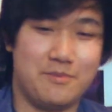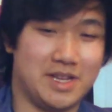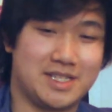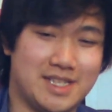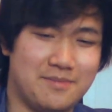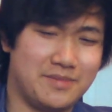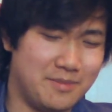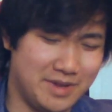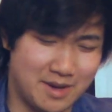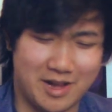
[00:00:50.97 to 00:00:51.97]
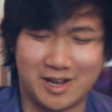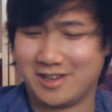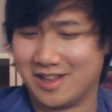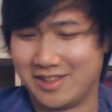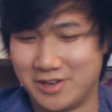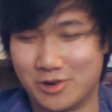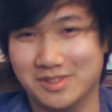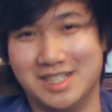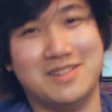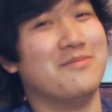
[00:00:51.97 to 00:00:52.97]
Except there'd be a Bakugan there
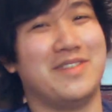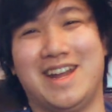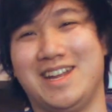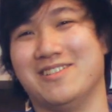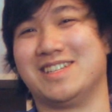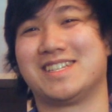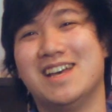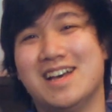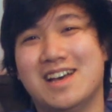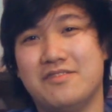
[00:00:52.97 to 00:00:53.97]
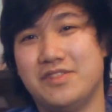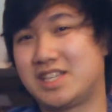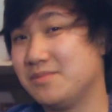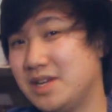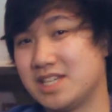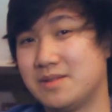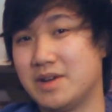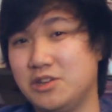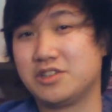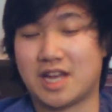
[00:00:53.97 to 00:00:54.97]
normally. But anyways, this can be done by
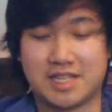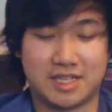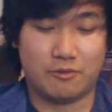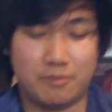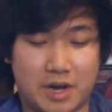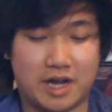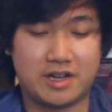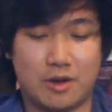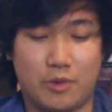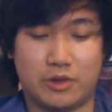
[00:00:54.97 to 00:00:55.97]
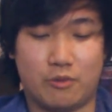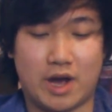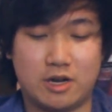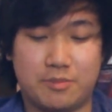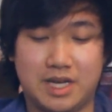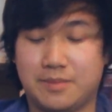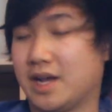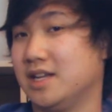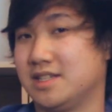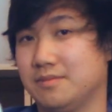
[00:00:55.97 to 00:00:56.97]
utilizing Bakugan with a wide opening
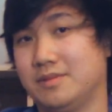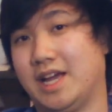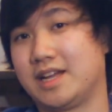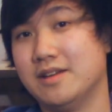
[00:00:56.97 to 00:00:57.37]
mechanism like